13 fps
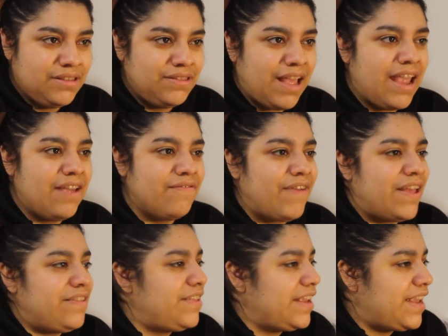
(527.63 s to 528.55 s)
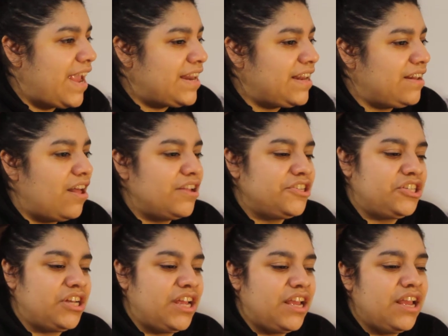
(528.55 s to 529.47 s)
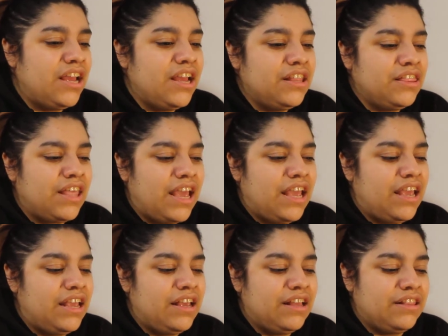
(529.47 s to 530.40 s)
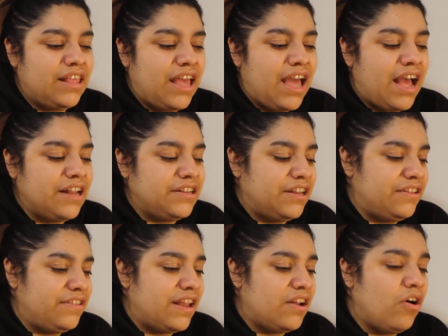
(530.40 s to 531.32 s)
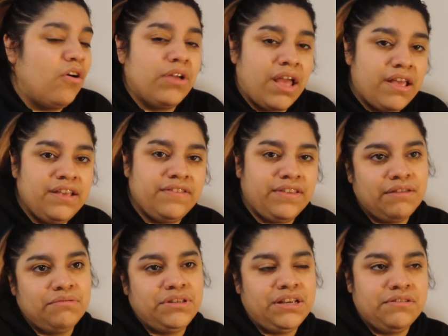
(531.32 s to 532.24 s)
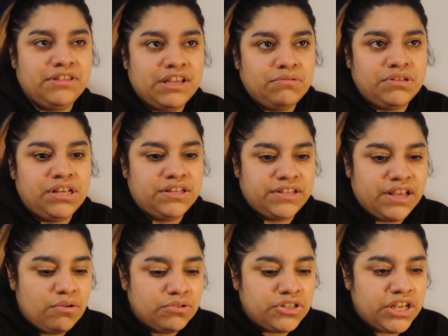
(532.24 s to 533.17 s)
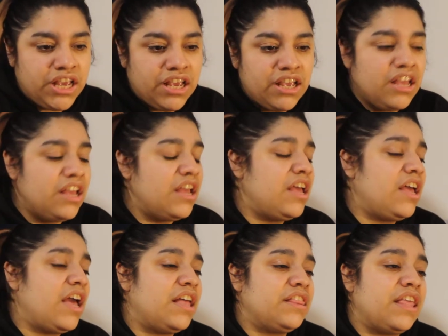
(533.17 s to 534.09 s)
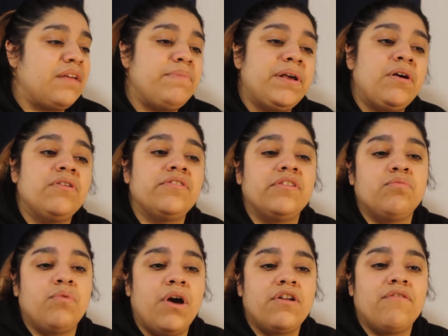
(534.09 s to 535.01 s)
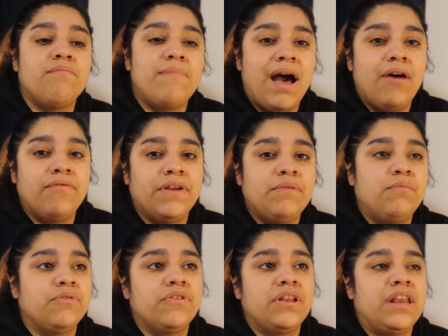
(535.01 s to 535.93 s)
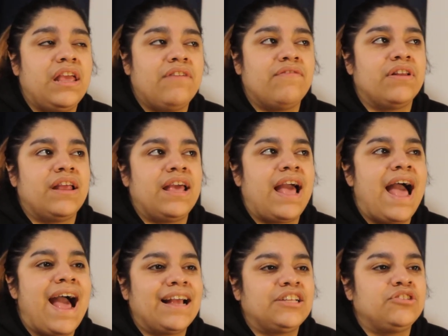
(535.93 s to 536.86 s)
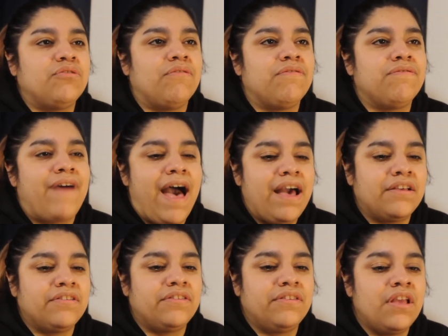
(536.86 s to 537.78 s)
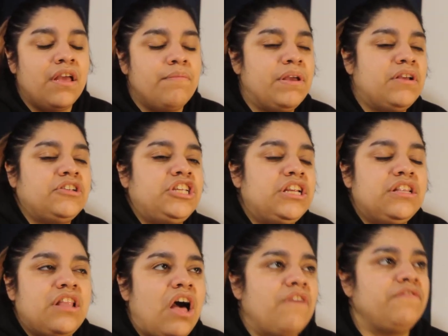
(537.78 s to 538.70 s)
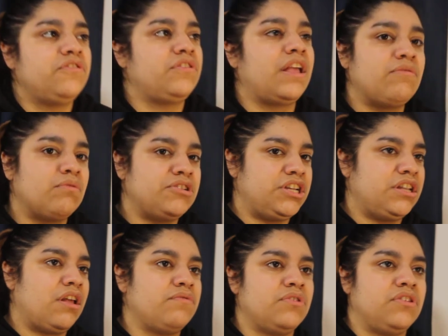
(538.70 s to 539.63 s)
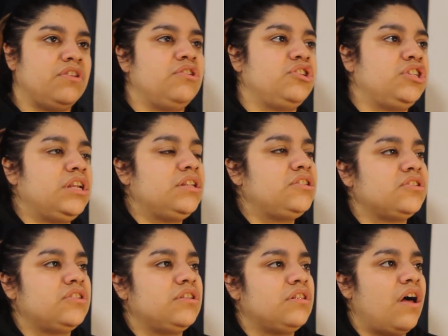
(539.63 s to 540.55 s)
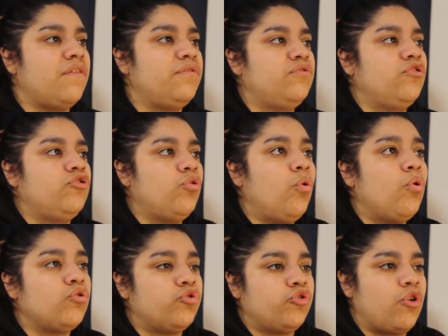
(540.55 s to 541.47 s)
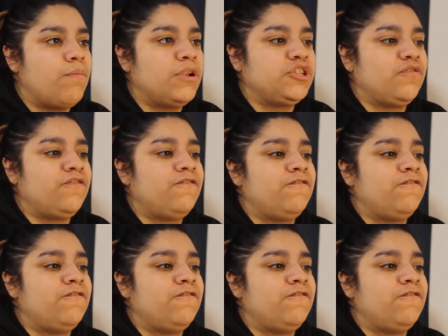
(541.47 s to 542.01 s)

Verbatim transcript: They investigated last year. They they had they said, oh yeah, he's guilty, he's guilty, he's guilty, and then because it's word of mouth, it wasn't even actual facts. Because she loves, that's what she loves to do. She just loves to talk so much